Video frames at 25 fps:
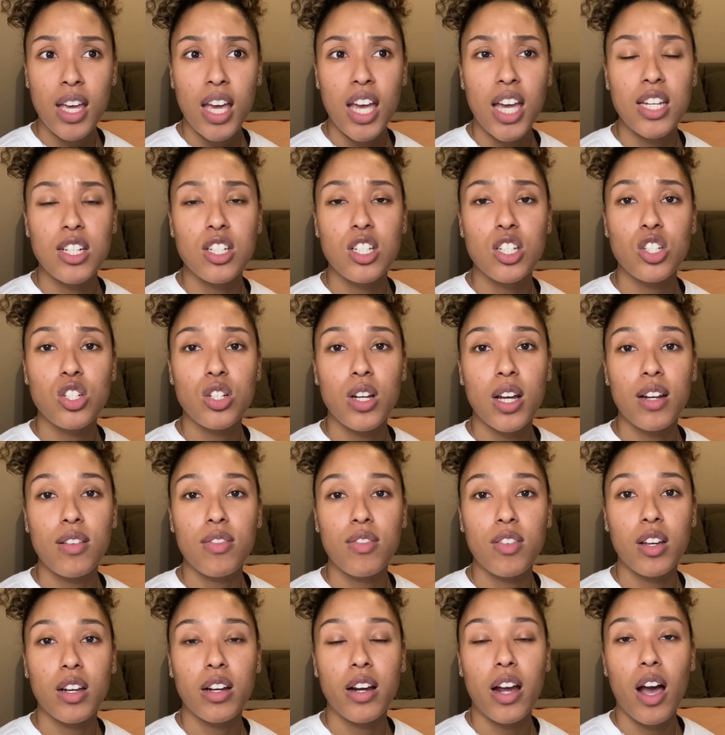and just trying to
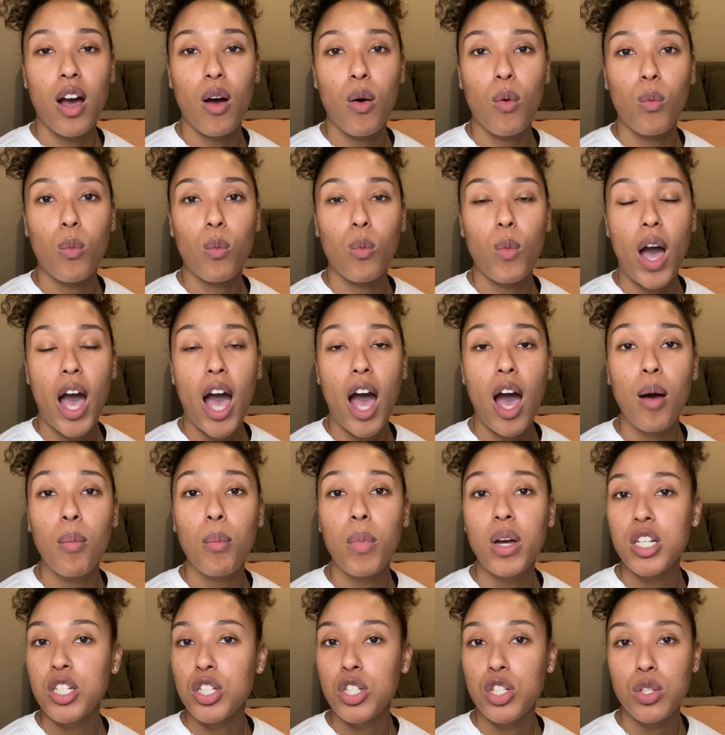figure out how
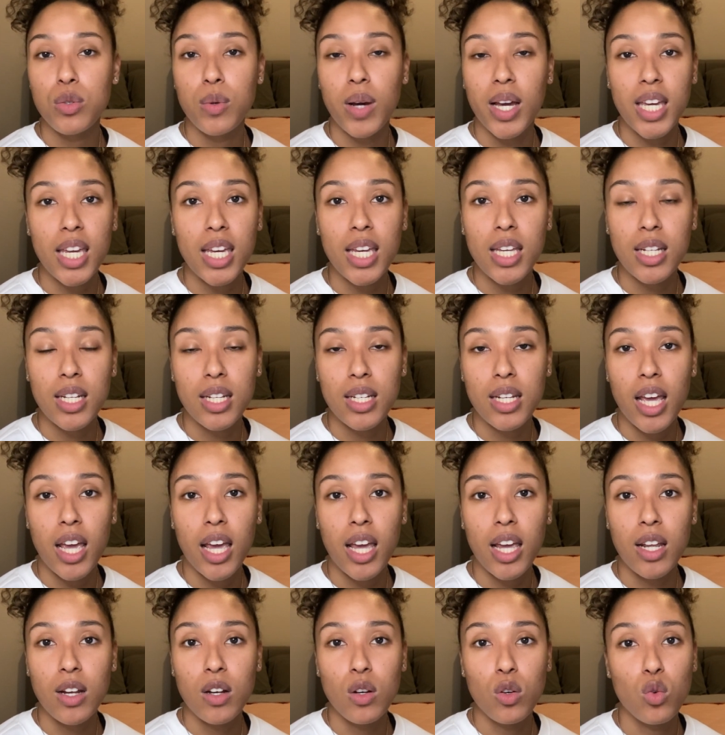much do I eat in a
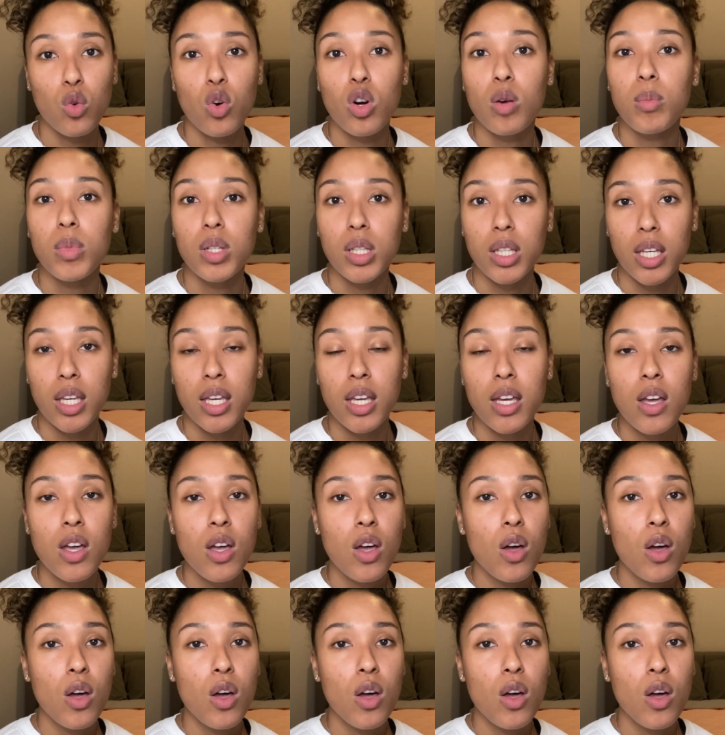day normally,